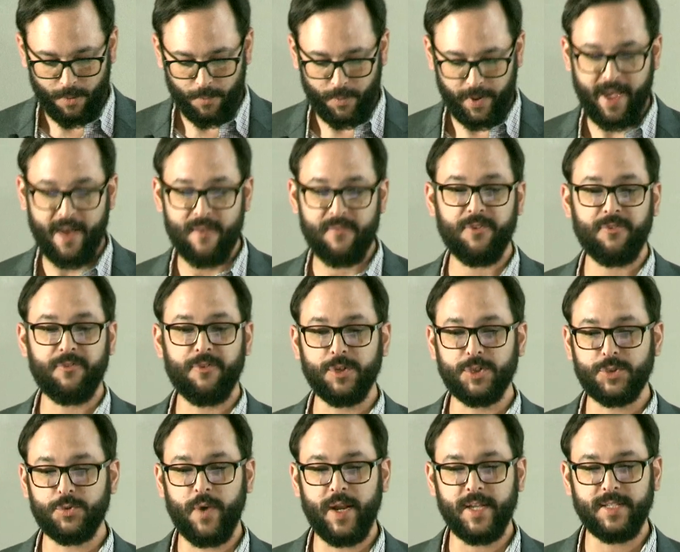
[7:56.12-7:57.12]
we have the
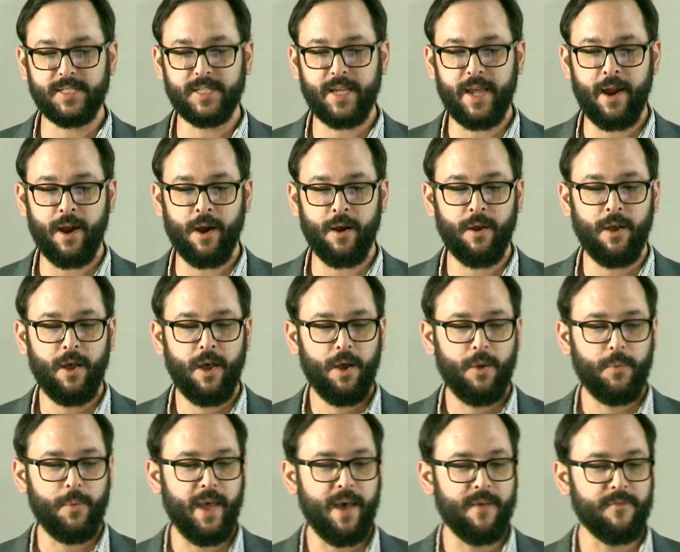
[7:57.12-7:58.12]
first Red Scare,
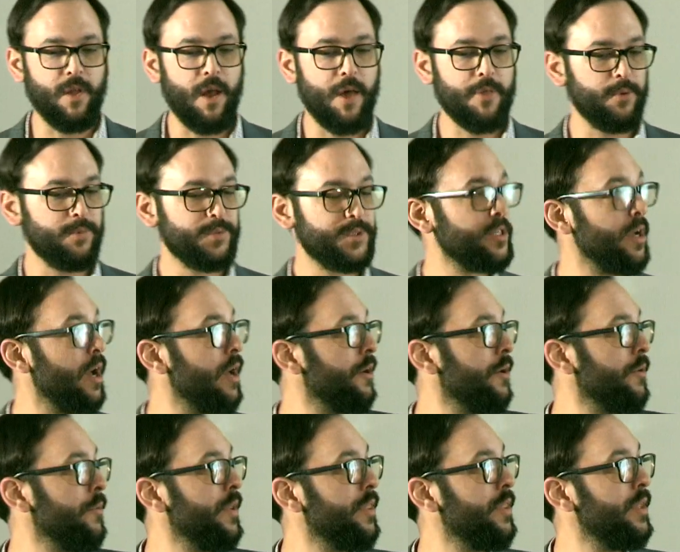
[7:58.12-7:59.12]
we have Lothrop's
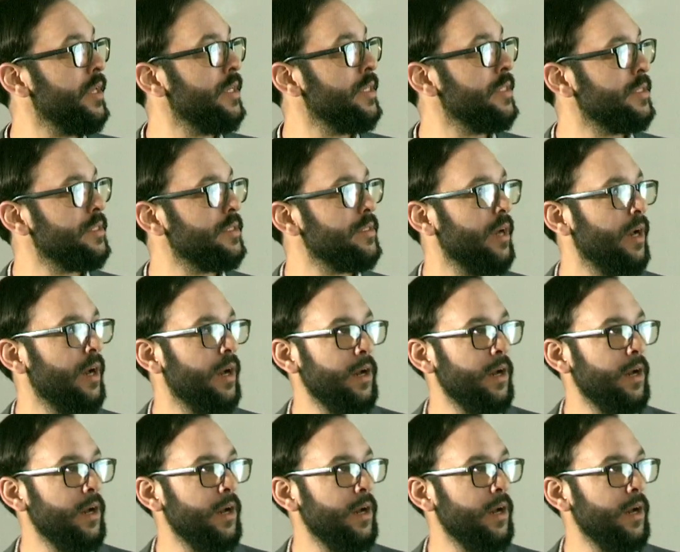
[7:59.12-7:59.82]
daughter with his